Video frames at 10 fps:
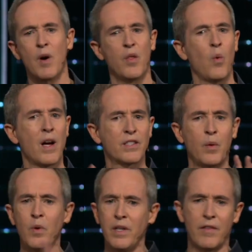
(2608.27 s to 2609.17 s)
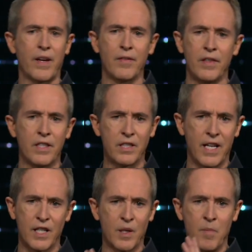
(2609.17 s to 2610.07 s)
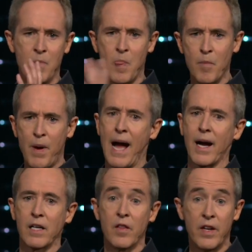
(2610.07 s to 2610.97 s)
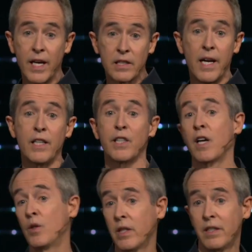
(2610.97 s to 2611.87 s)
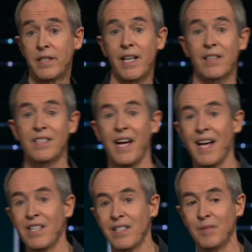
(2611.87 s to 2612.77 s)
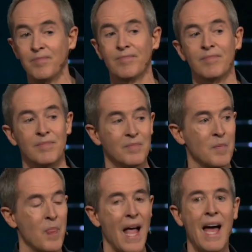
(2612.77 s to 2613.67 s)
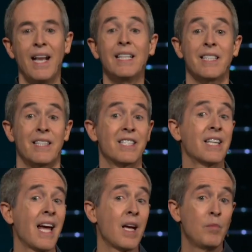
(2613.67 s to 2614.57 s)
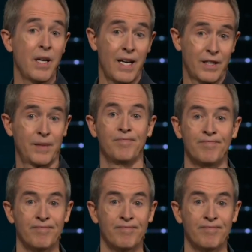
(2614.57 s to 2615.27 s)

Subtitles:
Otherwise, they wouldn't have given this test back. The next day, she goes in to take the test, and it's the same test.